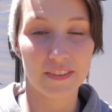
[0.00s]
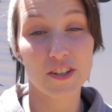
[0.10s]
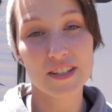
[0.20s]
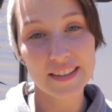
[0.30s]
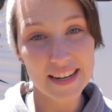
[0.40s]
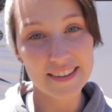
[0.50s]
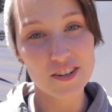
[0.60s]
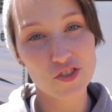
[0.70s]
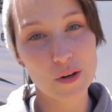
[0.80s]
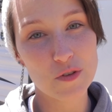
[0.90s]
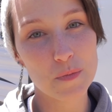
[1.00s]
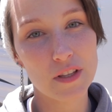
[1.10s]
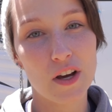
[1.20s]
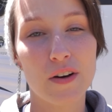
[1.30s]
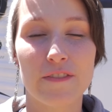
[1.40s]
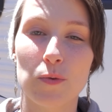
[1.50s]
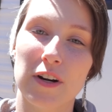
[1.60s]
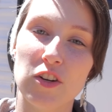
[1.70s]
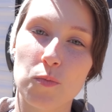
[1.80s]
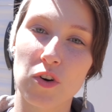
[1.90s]
There's a link in the description below if you
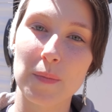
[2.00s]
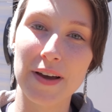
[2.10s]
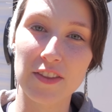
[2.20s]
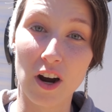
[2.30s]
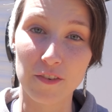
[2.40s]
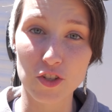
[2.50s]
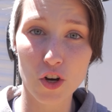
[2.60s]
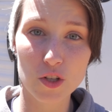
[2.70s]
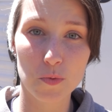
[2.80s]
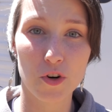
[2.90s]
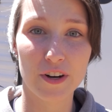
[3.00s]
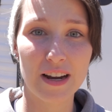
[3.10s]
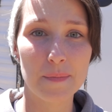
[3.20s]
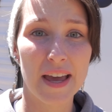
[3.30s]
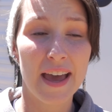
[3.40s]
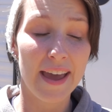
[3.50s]
want to know more about the Harvest Host program,